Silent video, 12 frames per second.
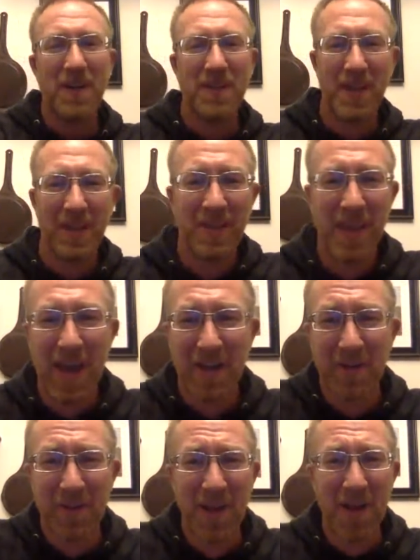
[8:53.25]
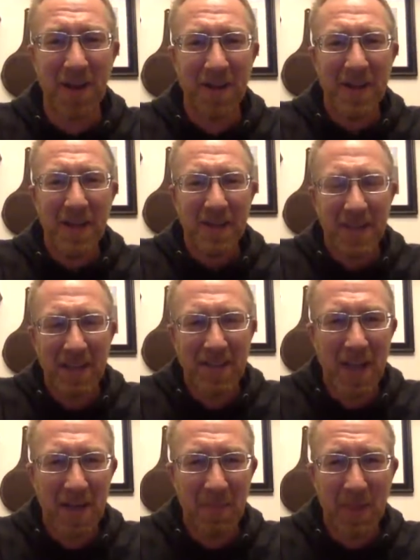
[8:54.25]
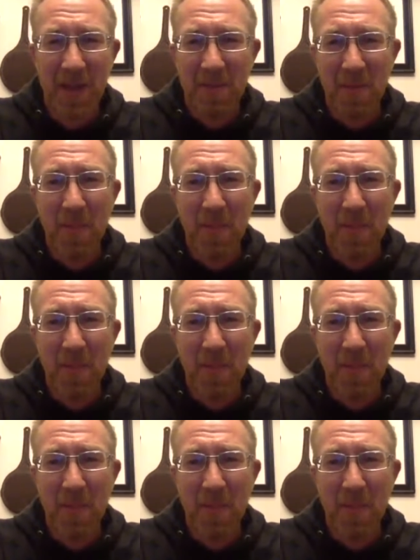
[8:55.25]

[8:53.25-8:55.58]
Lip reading: I think that's kind of become